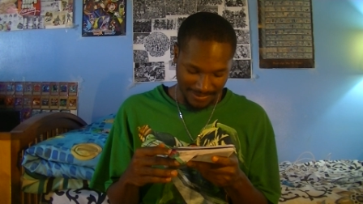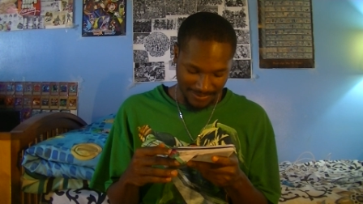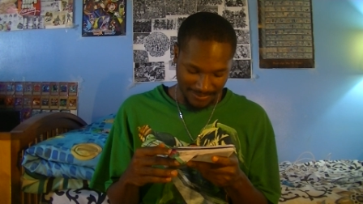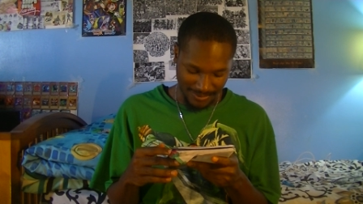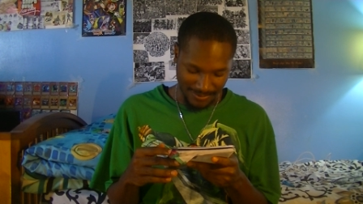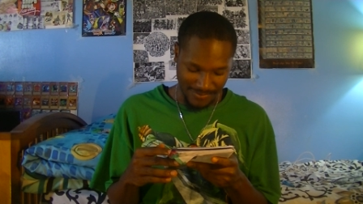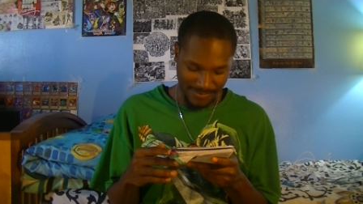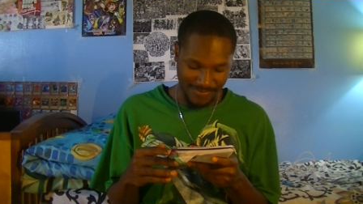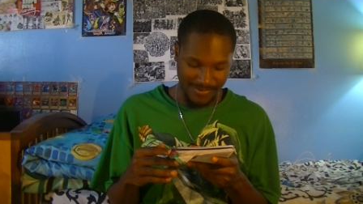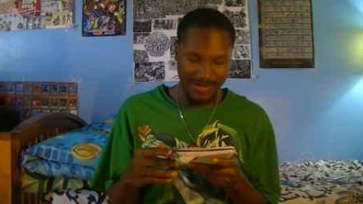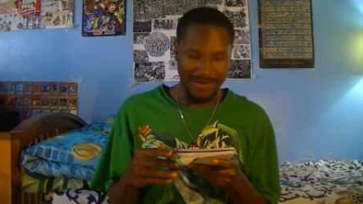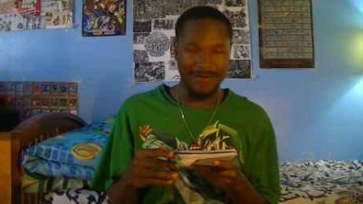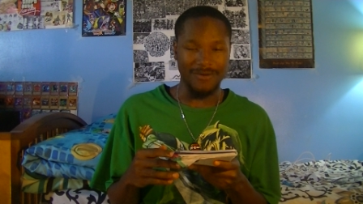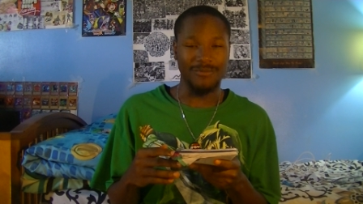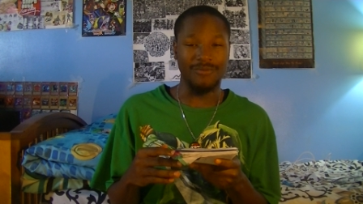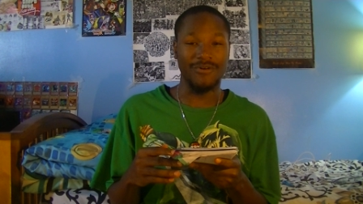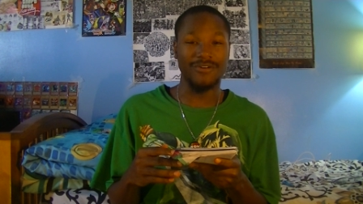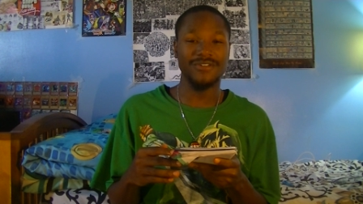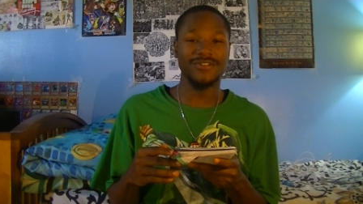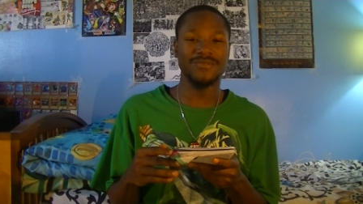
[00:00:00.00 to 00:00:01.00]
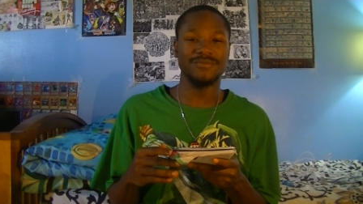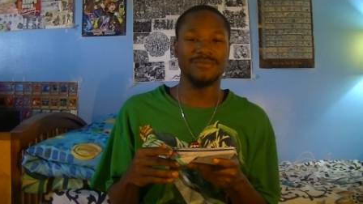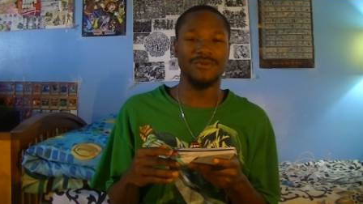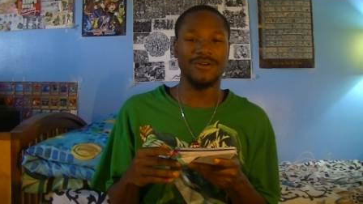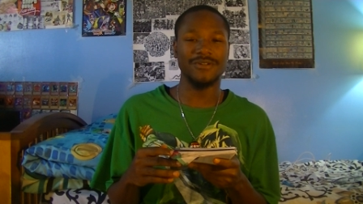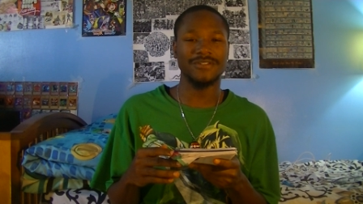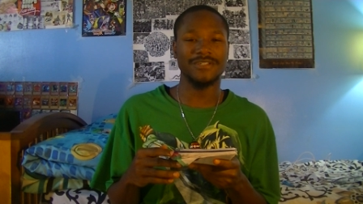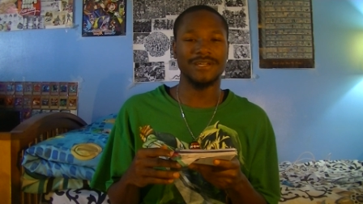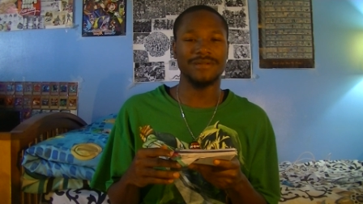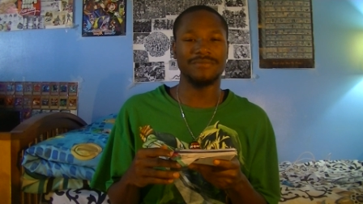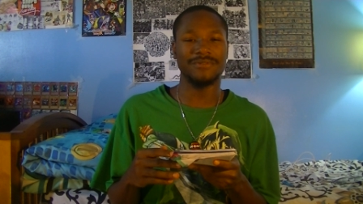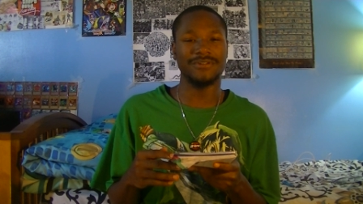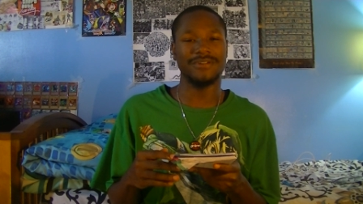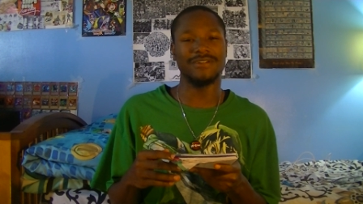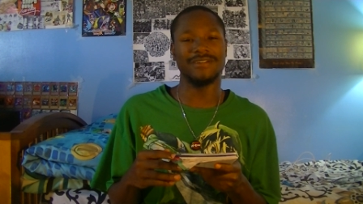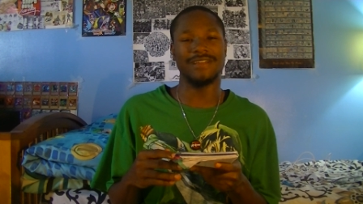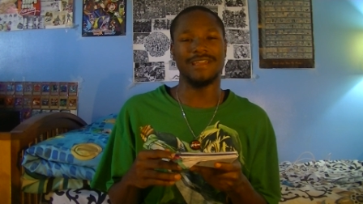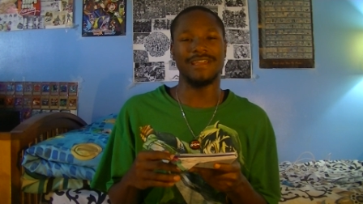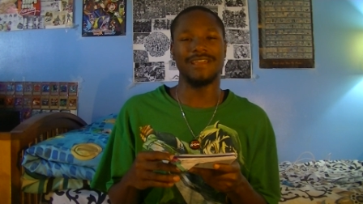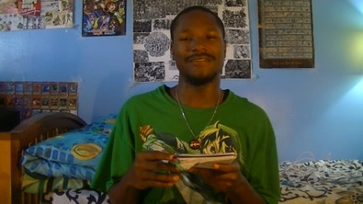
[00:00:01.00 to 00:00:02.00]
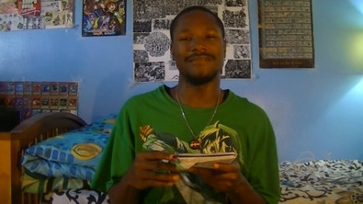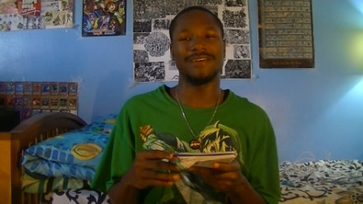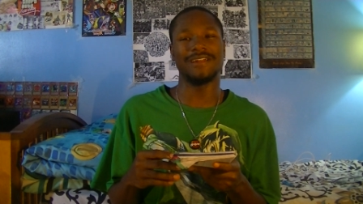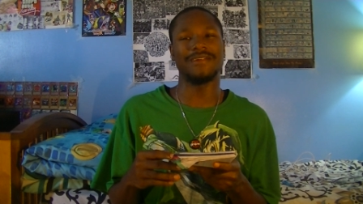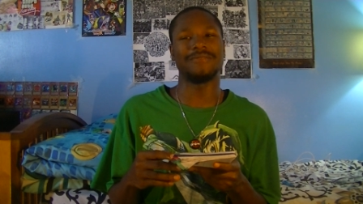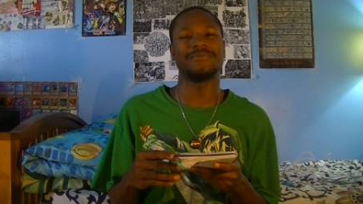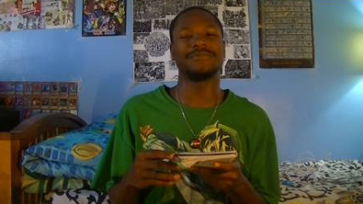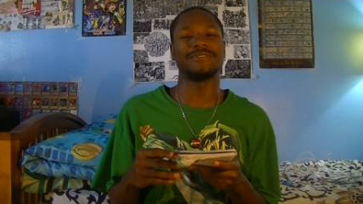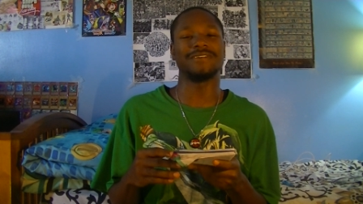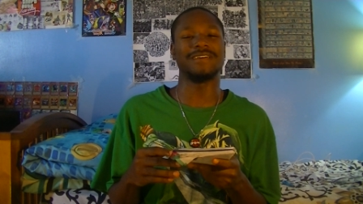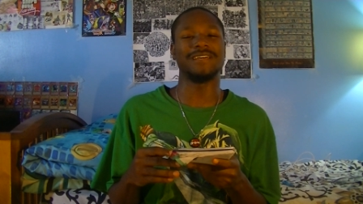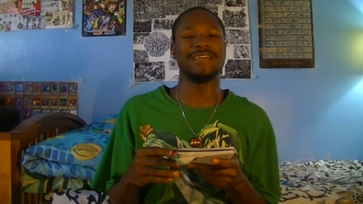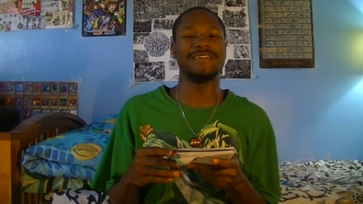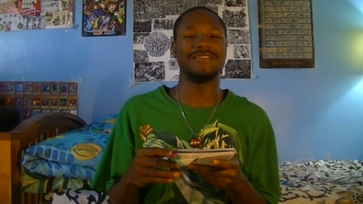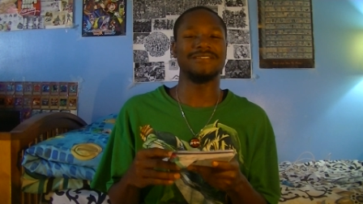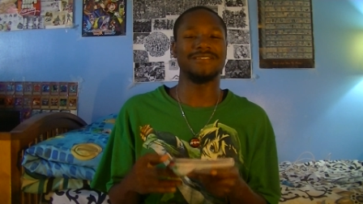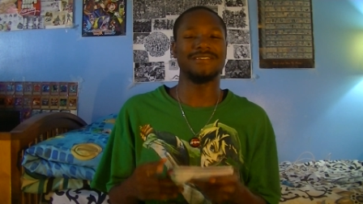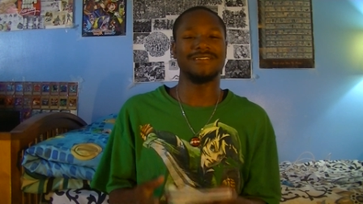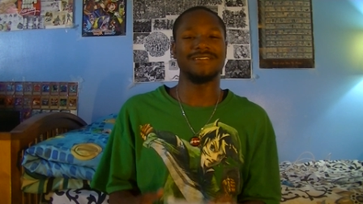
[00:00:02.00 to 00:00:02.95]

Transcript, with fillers: what would be the worst multiplayer game that I play.